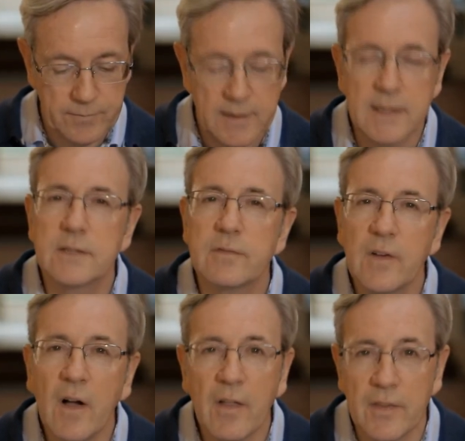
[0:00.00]
his
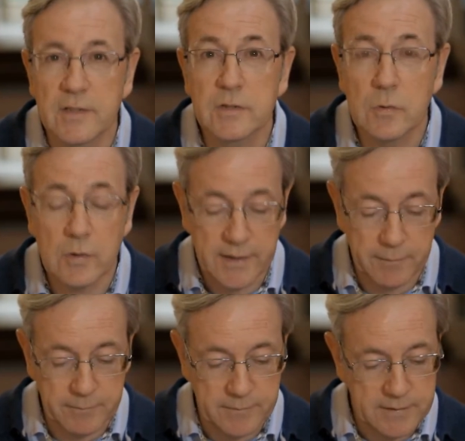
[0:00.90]
father saw
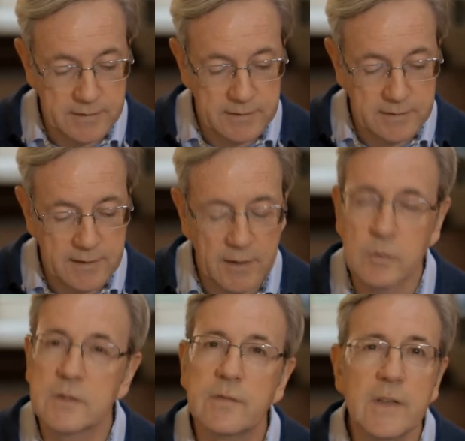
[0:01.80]
him and
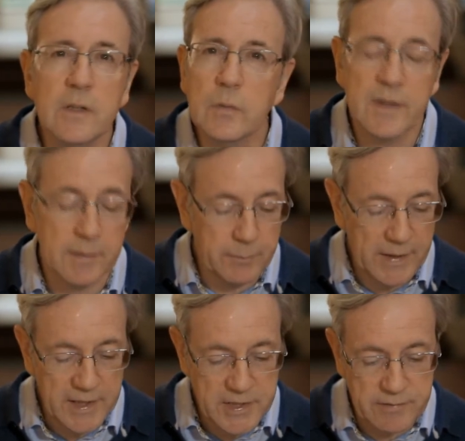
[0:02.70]
was filled with
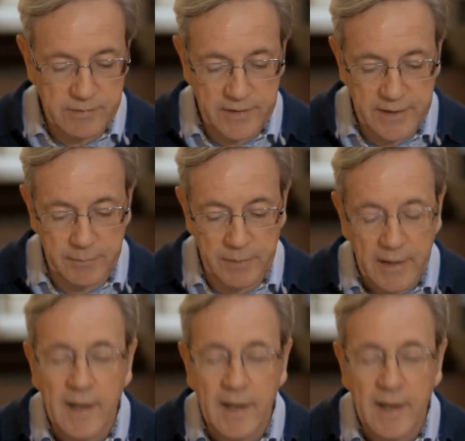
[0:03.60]
compassion for him,